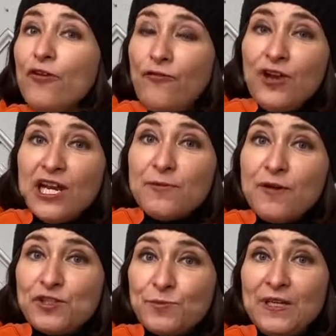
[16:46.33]

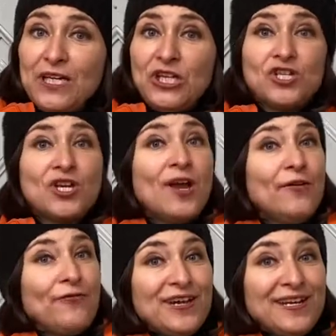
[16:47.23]
freedom of speech,
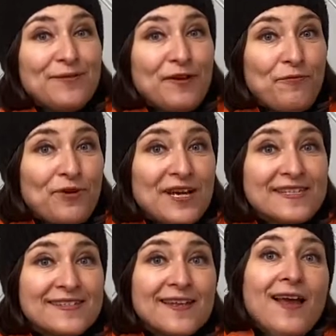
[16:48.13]
freedom of
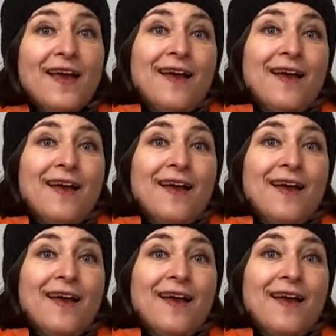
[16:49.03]
press,